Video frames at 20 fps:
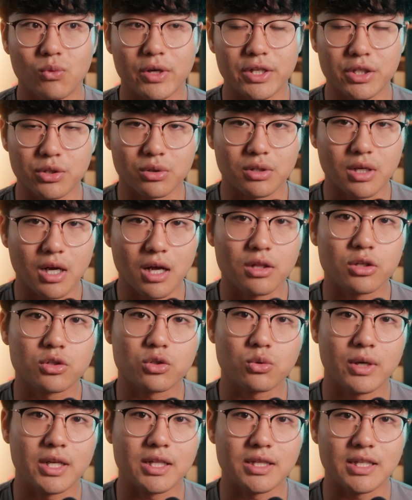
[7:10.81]
When you're color
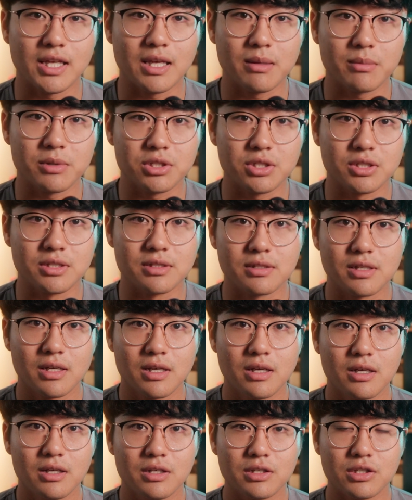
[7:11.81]
grading the images,
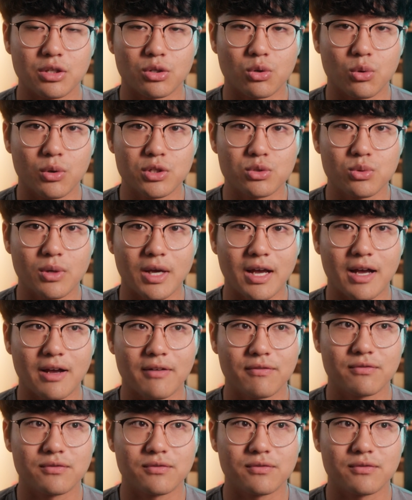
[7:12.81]
you're going to have